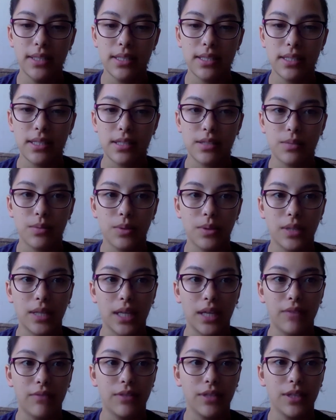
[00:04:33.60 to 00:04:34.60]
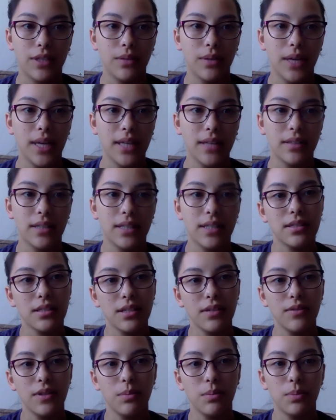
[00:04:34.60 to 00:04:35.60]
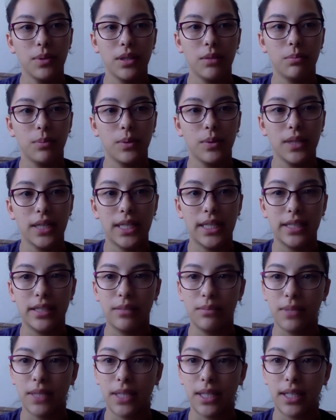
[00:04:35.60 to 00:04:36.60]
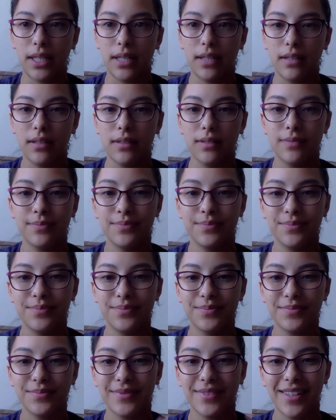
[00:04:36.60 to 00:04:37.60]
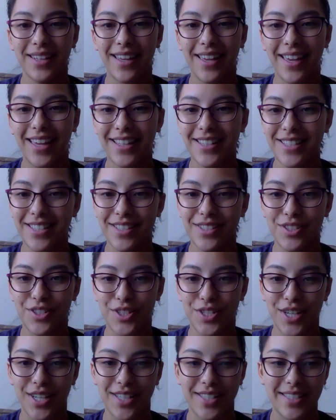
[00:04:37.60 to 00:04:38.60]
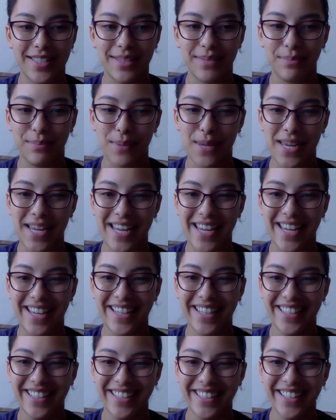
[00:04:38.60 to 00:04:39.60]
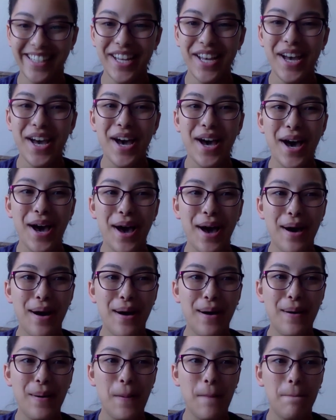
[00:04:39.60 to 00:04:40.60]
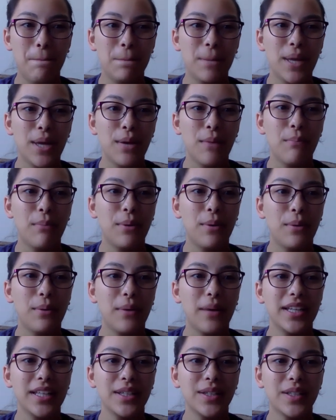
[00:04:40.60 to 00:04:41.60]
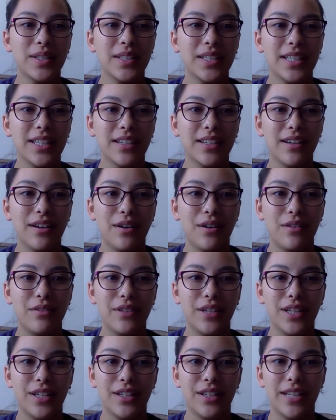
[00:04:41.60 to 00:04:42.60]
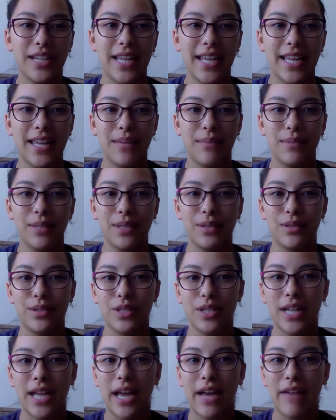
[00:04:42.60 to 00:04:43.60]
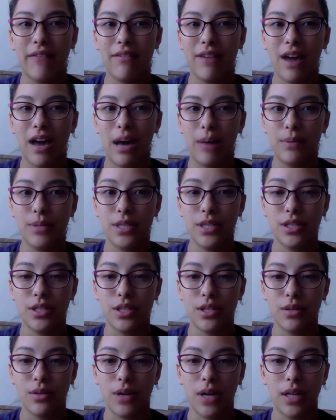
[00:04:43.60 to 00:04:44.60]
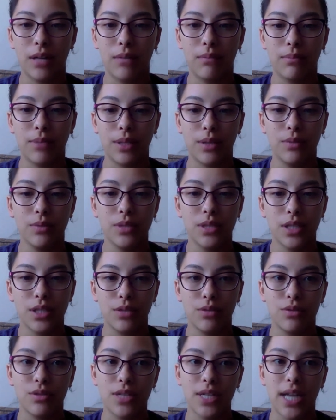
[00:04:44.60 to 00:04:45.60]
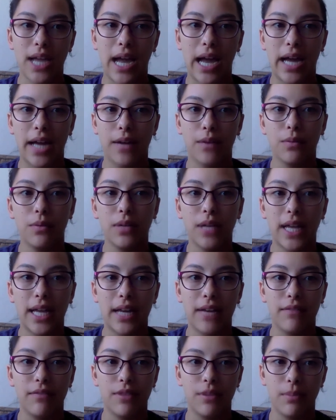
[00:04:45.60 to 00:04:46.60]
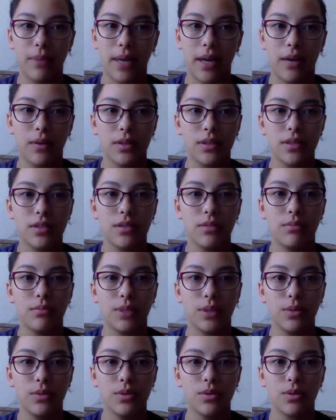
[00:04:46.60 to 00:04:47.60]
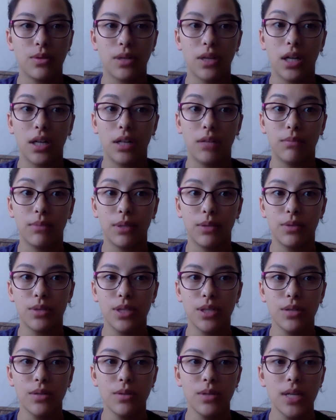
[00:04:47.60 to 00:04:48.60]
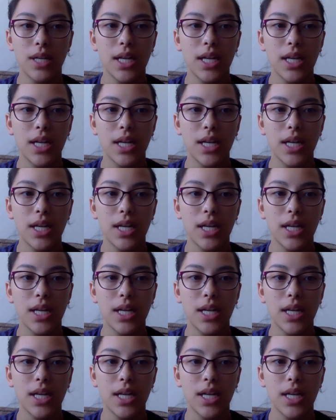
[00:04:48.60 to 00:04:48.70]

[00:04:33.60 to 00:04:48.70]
This will give you a list of the people in the meeting. It is just me. But when you click over your name, you should have the option to unmute. Usually I will have the power to mute or unmute you,